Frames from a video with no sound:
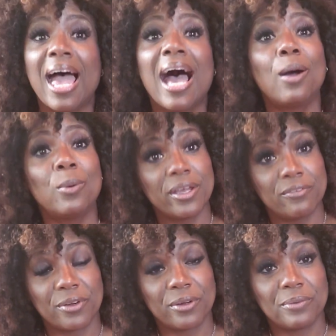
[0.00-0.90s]

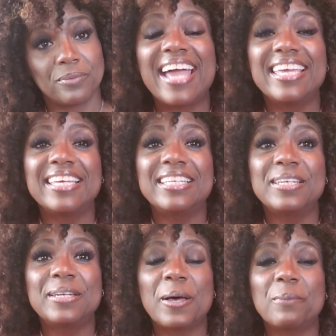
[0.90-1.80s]
However, I
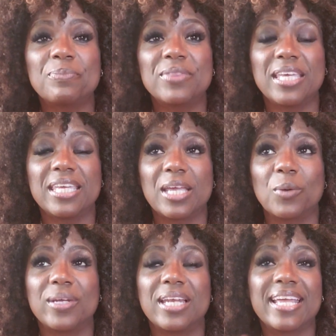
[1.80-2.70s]
ended up thinking
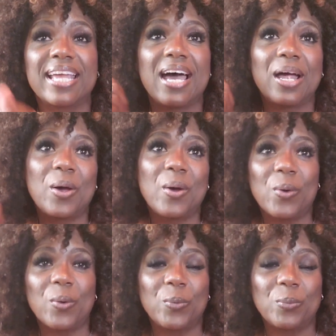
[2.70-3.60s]
when I got
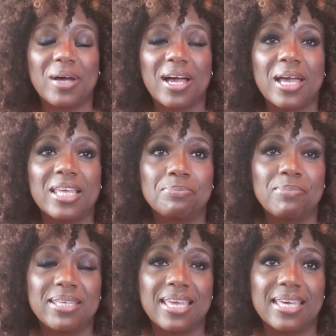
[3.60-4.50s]
home, I
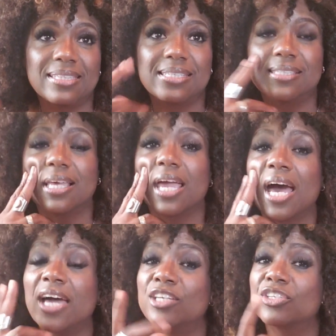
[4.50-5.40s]
began to say,
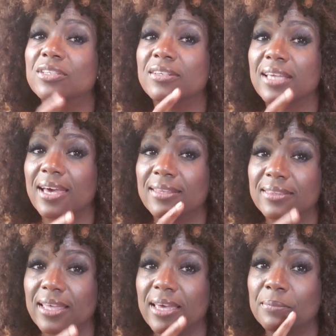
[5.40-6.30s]
I should have got
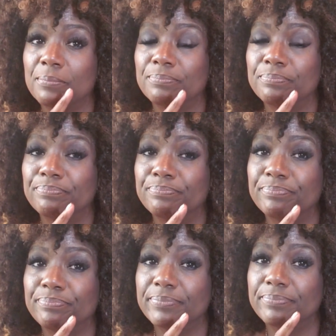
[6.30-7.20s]
that.
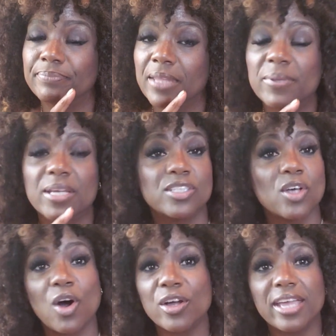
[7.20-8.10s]
Because
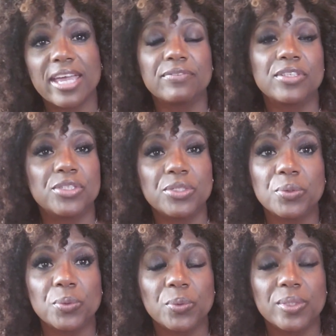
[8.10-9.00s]
all you have to do
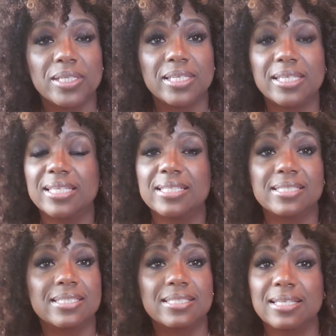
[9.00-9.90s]

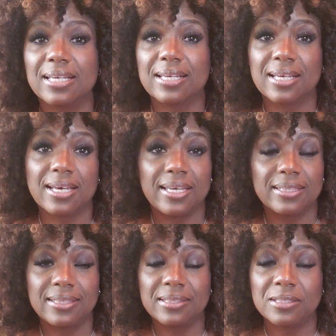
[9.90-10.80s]
is cut
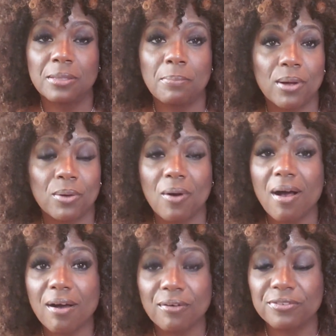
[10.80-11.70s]
the buckle
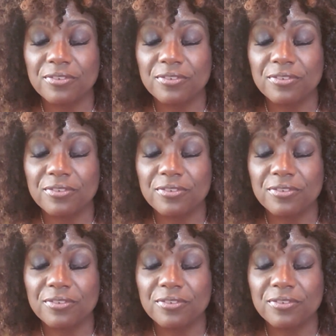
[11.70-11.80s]
off.